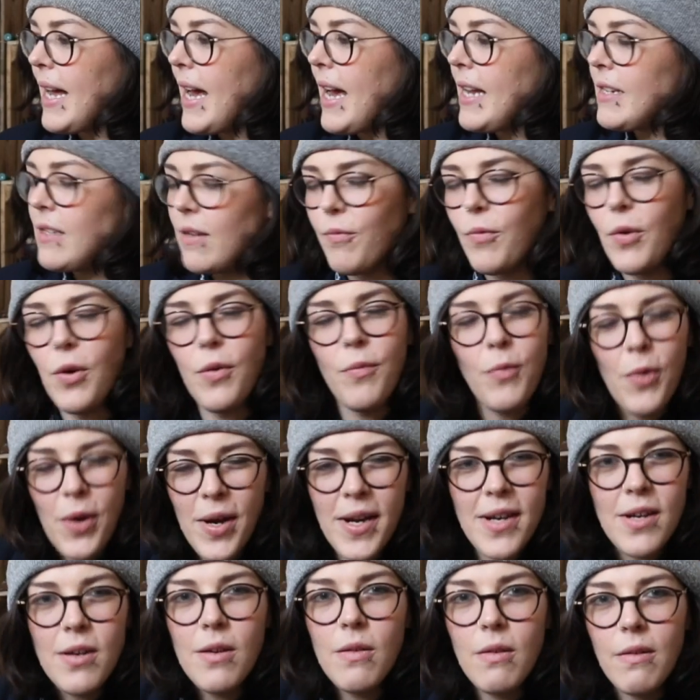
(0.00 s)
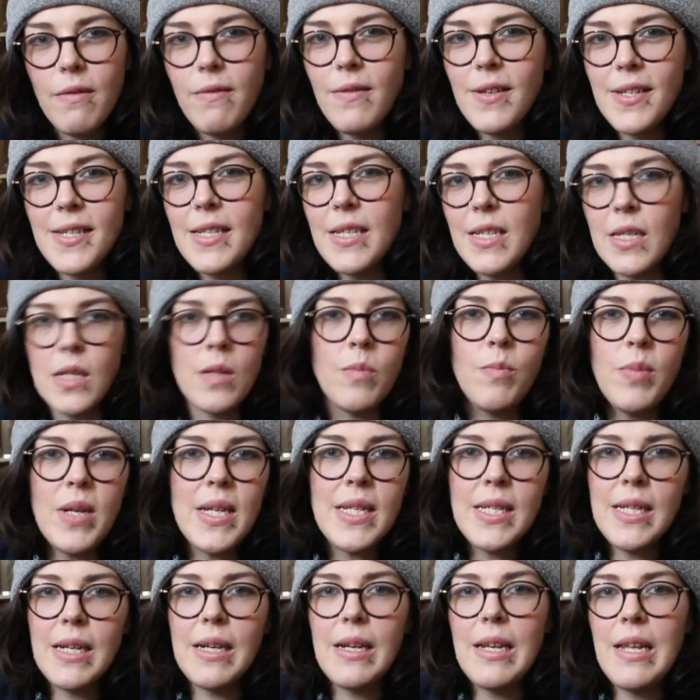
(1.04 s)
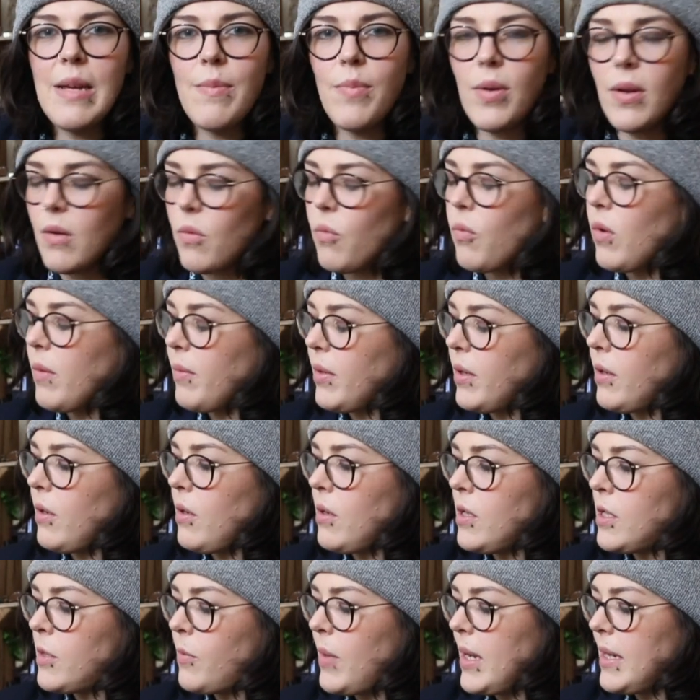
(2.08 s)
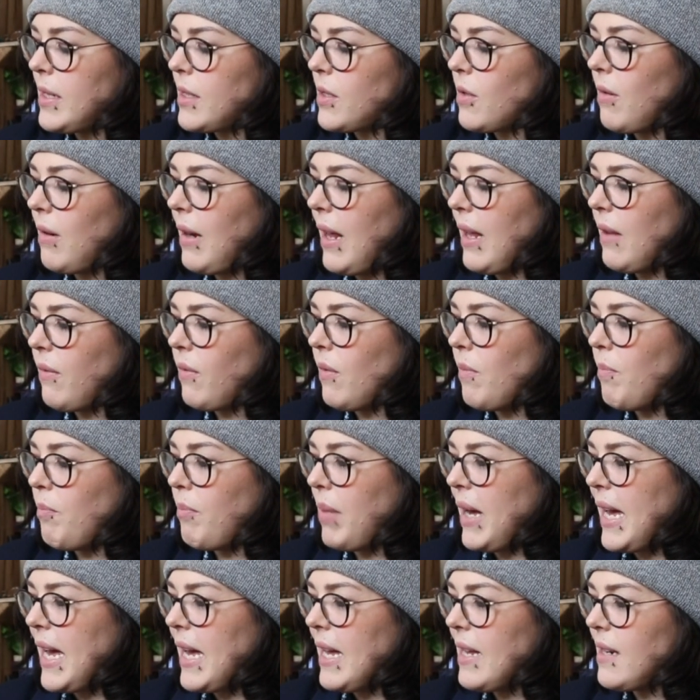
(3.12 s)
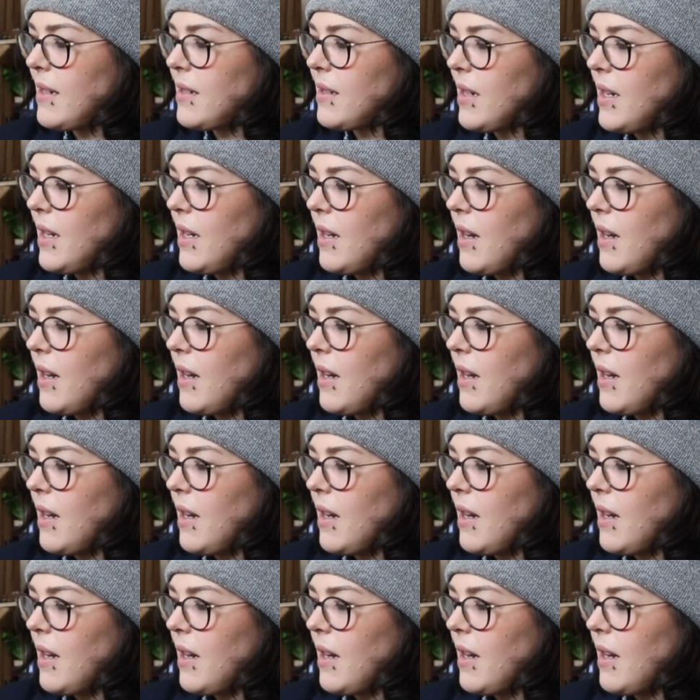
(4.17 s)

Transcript: I what what I know of this is it's basically about a woman who spends her life in bed